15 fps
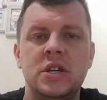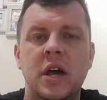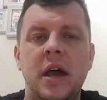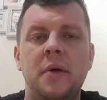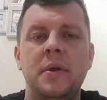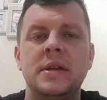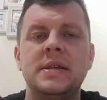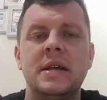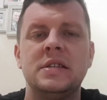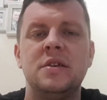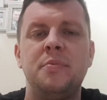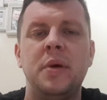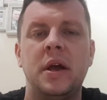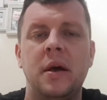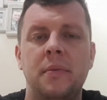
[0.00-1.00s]
I only tend to
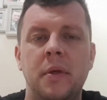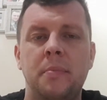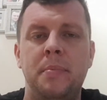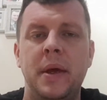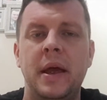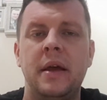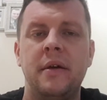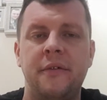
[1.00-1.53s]
pick up the big